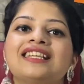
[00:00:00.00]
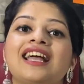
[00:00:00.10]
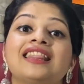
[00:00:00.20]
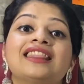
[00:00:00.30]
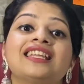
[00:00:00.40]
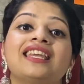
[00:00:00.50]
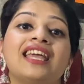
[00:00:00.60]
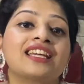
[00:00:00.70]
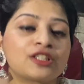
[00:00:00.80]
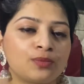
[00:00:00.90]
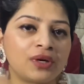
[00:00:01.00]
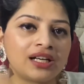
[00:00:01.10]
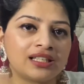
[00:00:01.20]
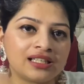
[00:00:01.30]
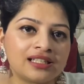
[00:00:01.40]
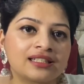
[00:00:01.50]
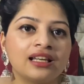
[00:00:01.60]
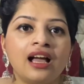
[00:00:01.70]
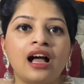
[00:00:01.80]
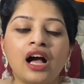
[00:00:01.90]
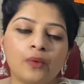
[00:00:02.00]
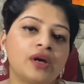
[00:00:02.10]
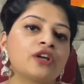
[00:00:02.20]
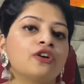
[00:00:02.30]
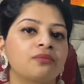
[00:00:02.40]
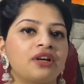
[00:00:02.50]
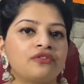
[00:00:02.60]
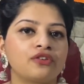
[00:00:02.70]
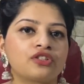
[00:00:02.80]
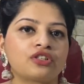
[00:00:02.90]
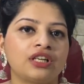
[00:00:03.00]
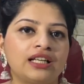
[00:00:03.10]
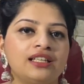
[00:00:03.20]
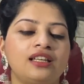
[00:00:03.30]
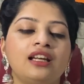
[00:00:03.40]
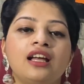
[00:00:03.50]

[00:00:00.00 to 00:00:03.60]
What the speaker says: And the next part is how I got my first client.